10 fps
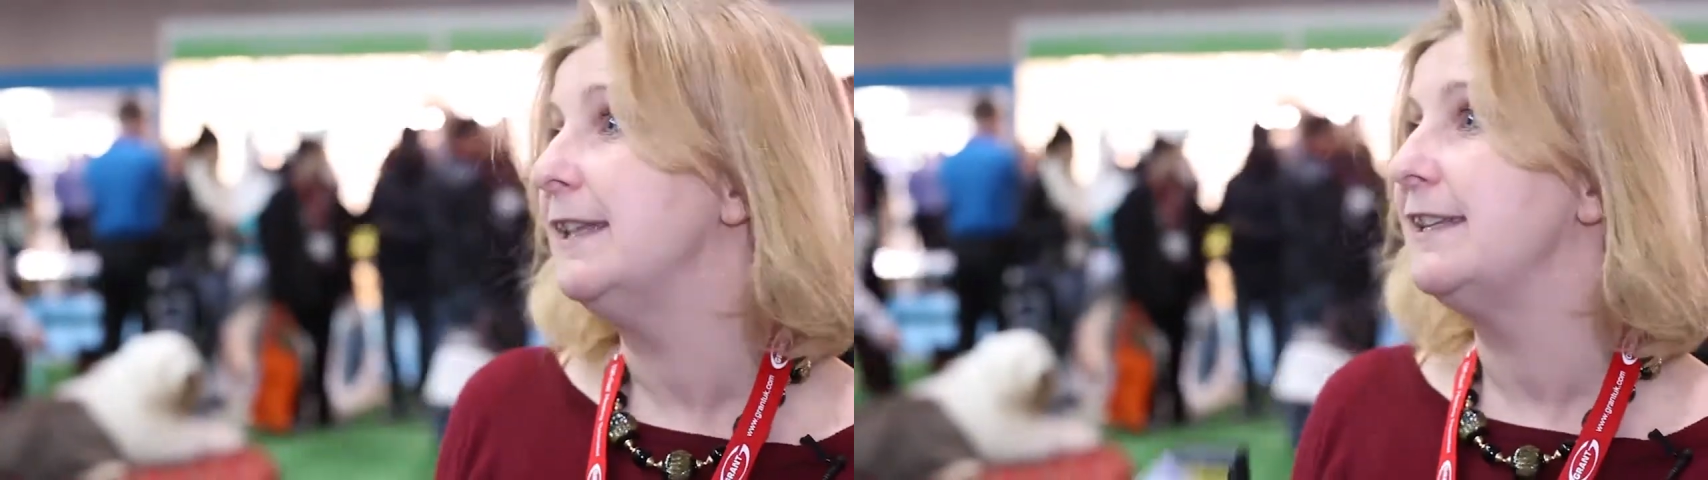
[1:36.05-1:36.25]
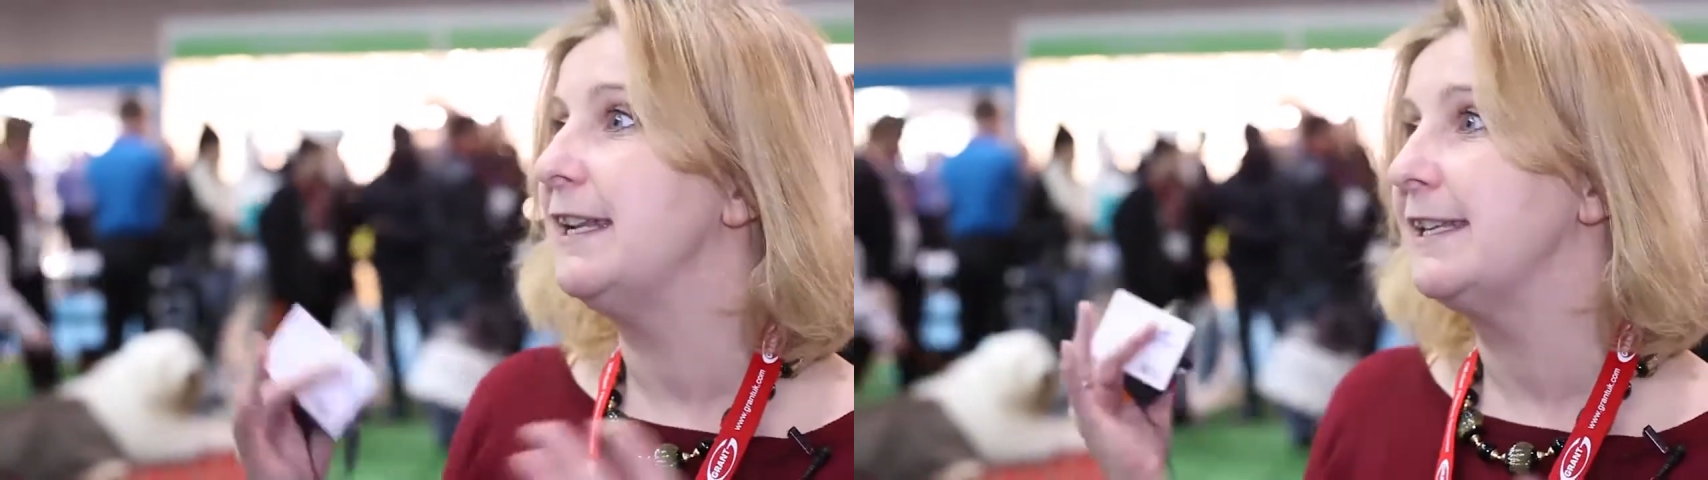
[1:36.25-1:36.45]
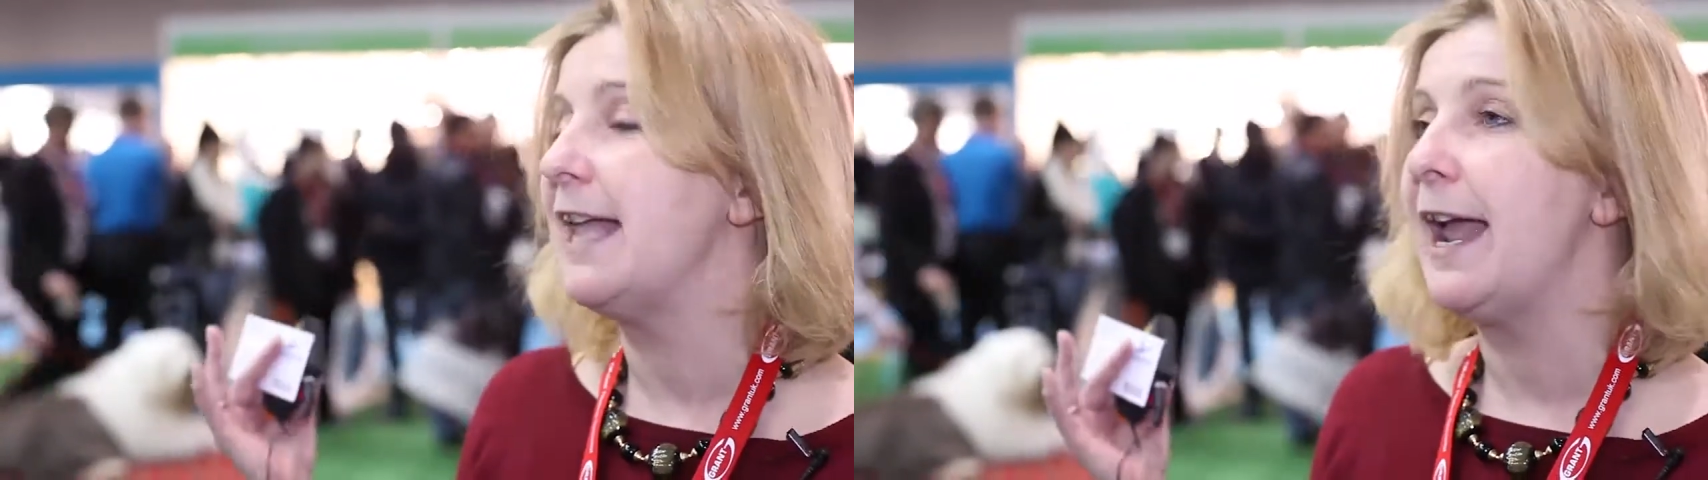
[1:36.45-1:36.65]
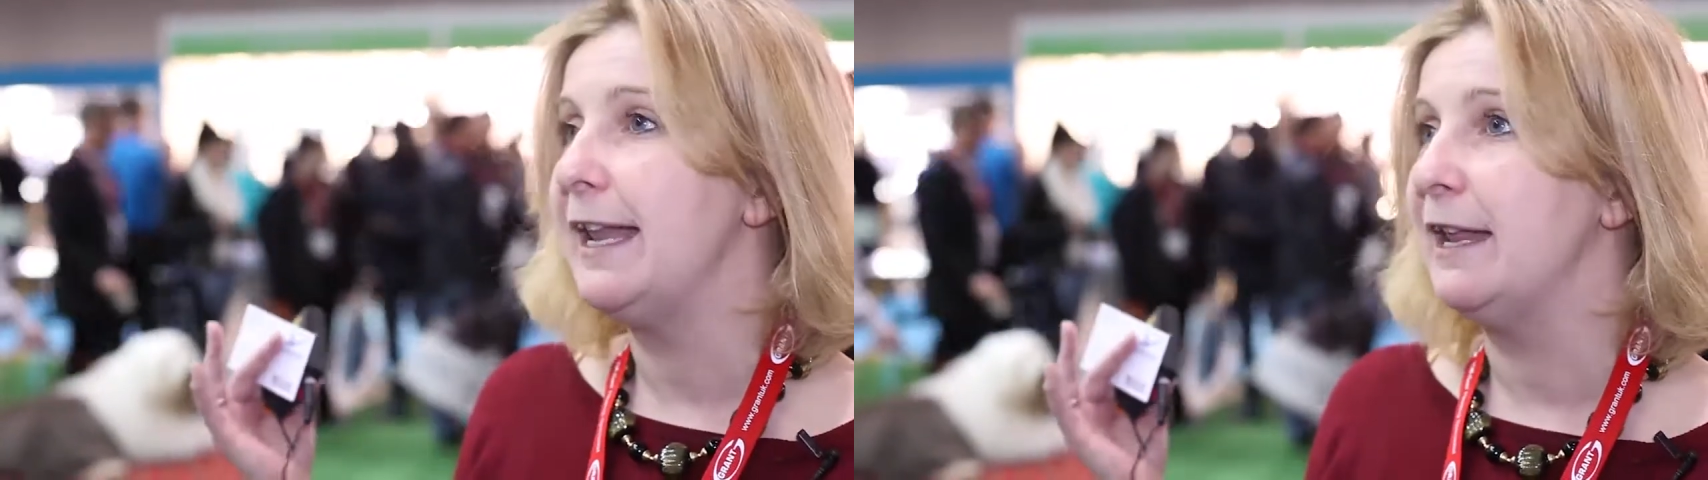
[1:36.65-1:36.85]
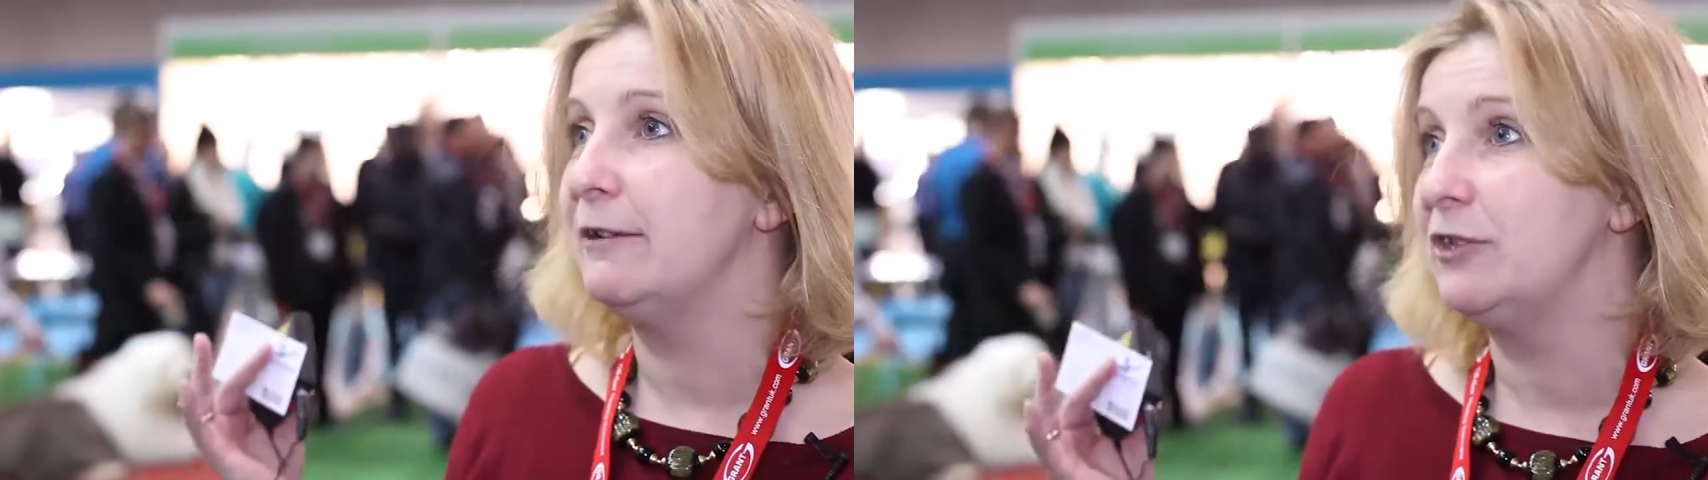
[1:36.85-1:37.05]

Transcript: it's an exciting